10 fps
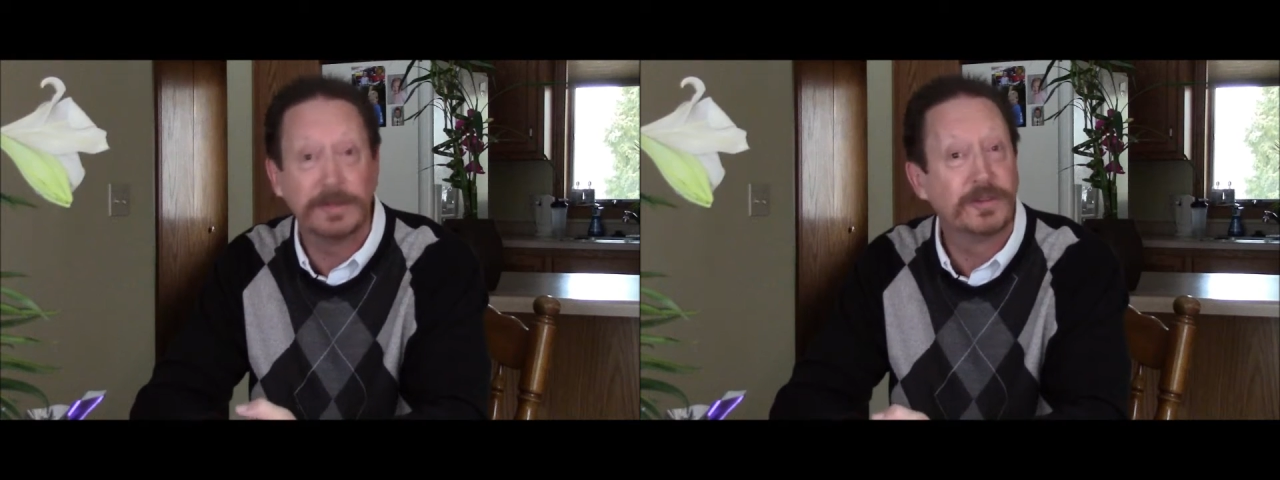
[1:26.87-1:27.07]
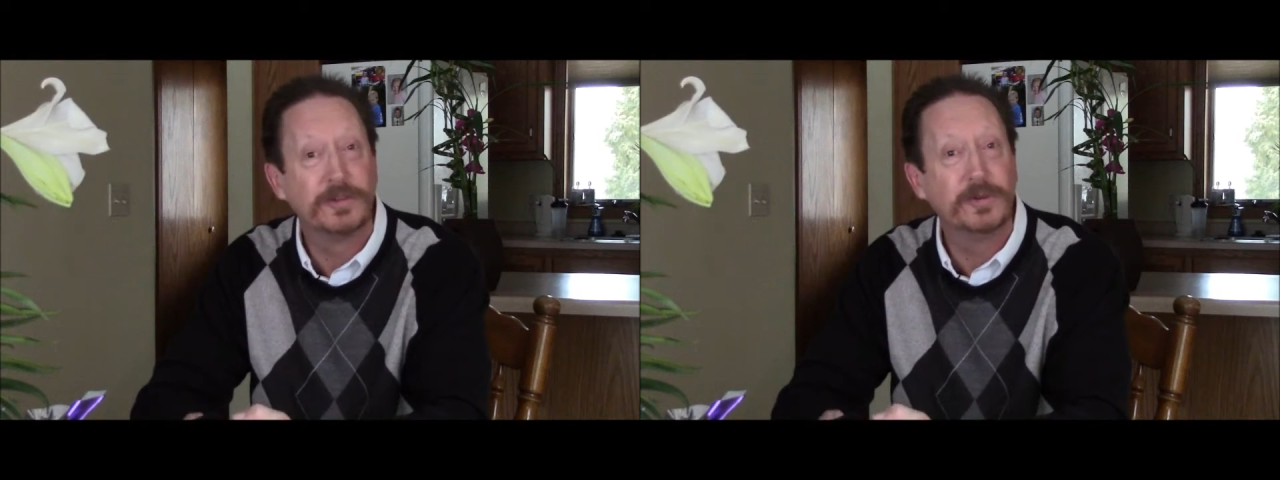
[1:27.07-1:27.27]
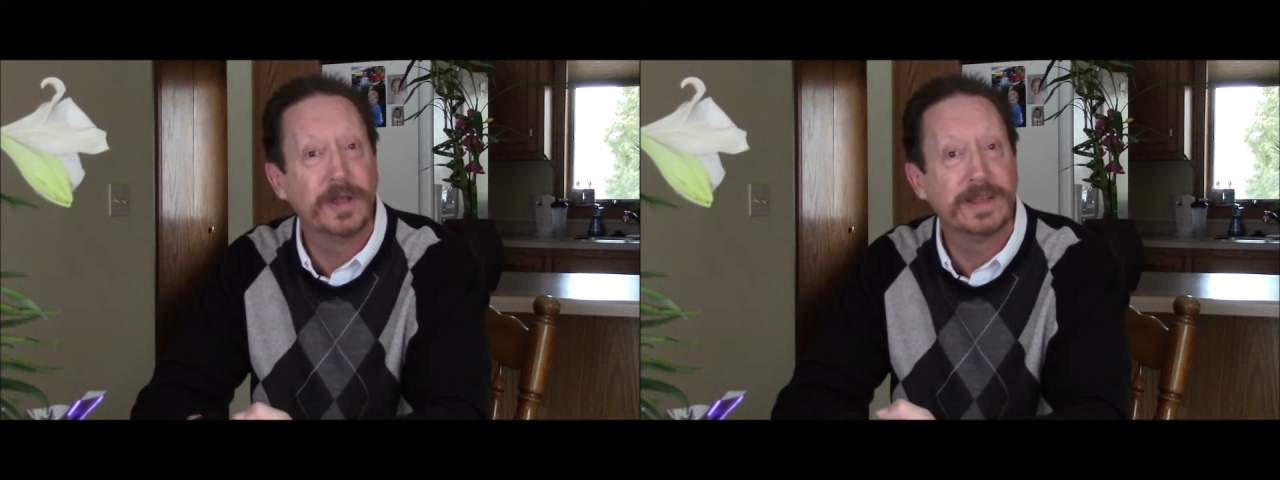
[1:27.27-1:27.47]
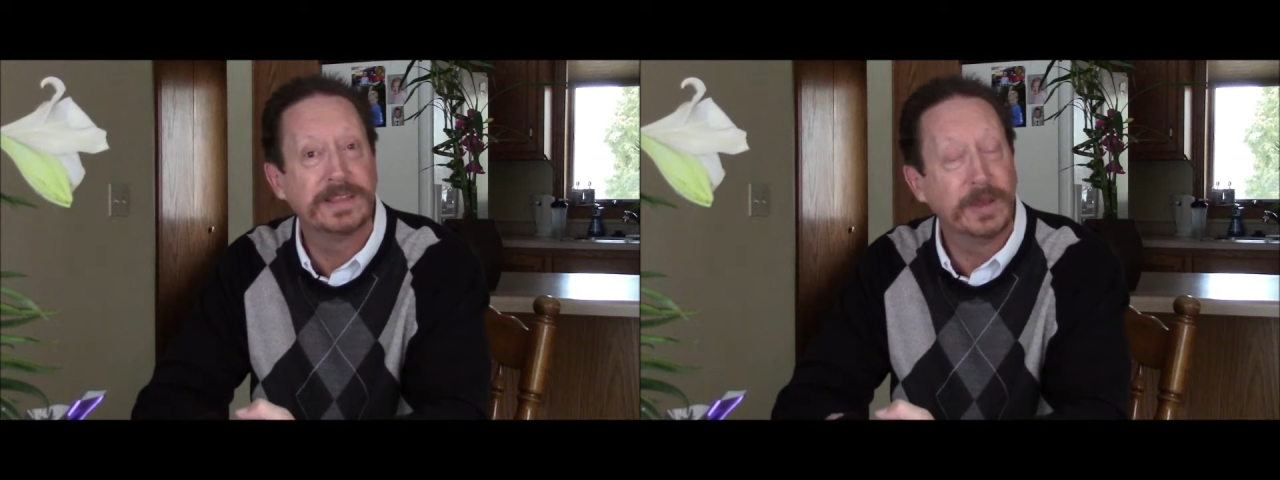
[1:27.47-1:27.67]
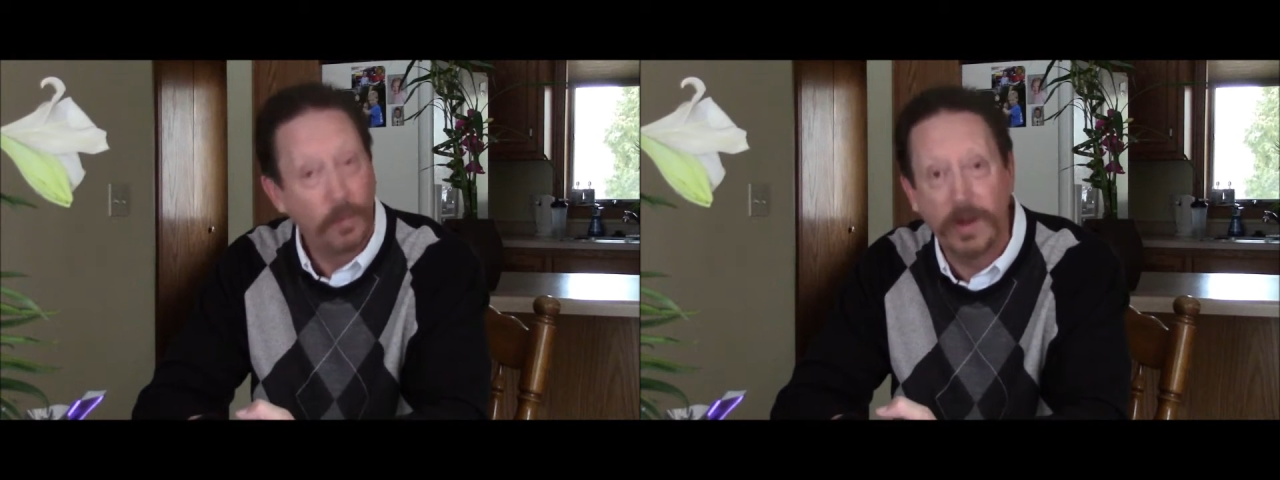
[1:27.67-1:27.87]
it through like
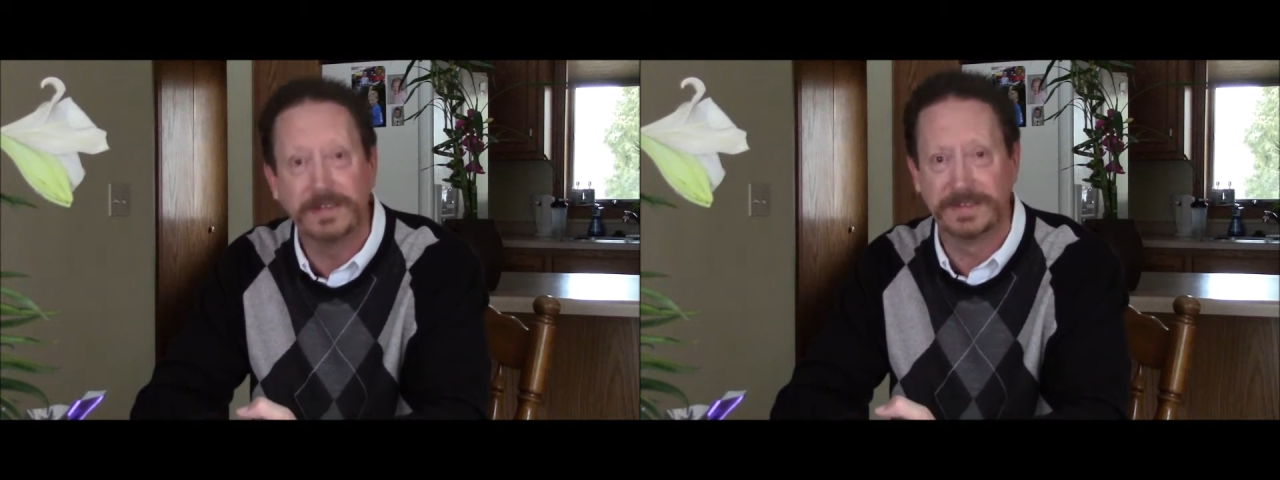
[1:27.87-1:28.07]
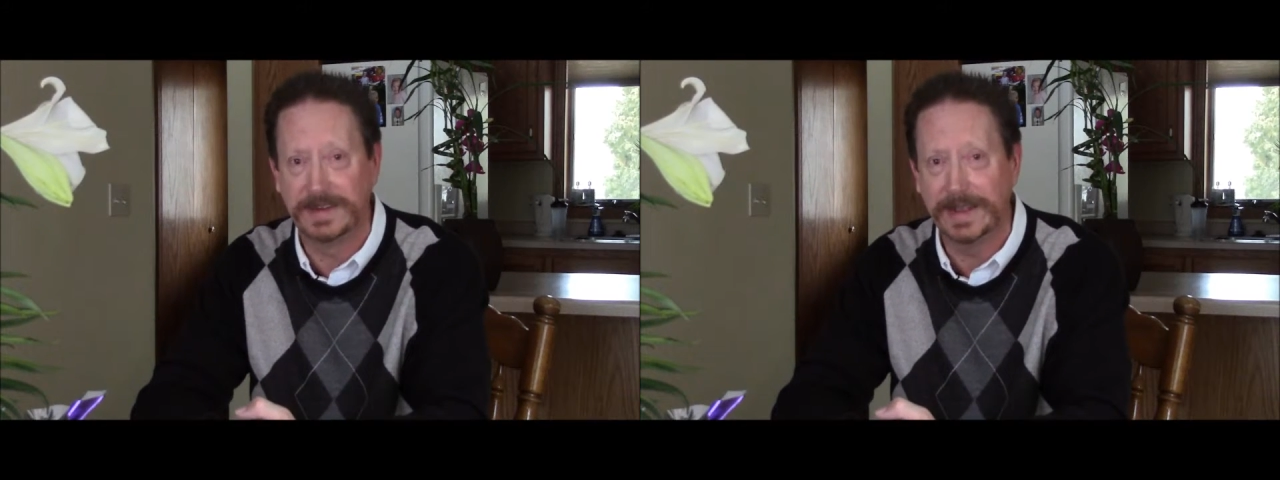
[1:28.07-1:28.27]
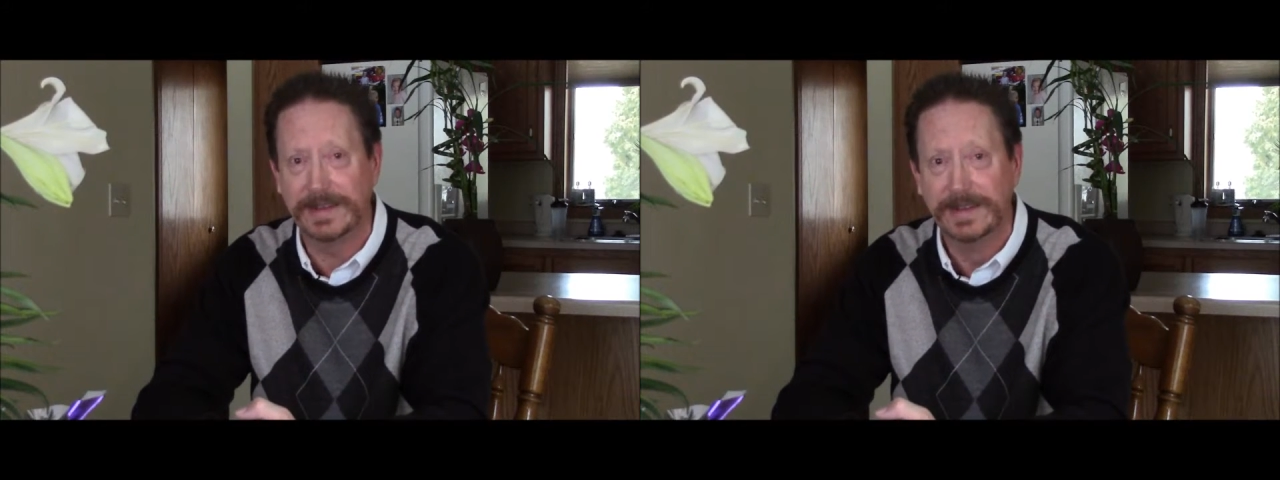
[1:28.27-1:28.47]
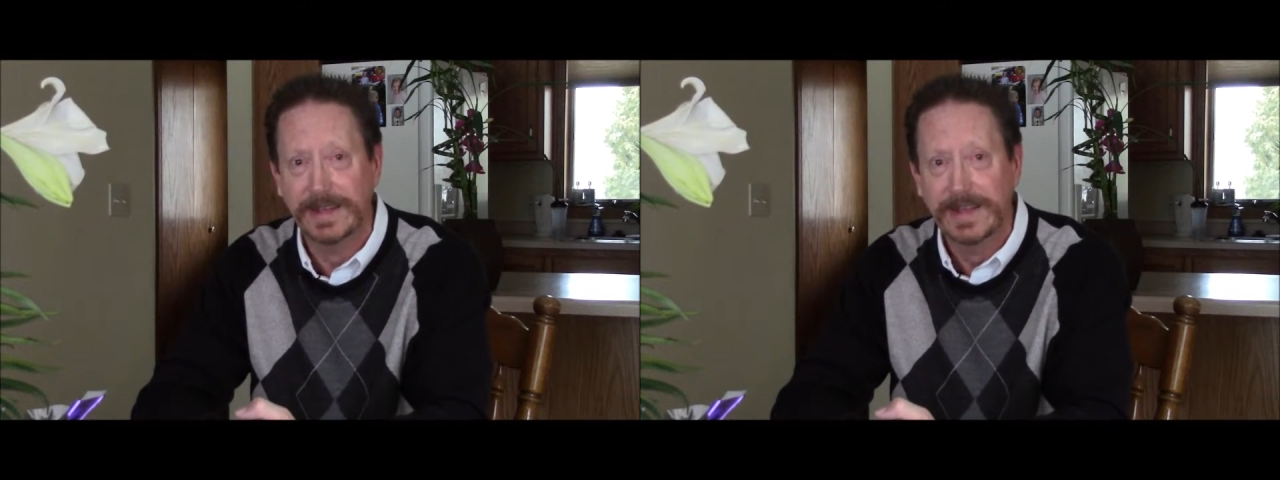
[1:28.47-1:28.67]
they once did.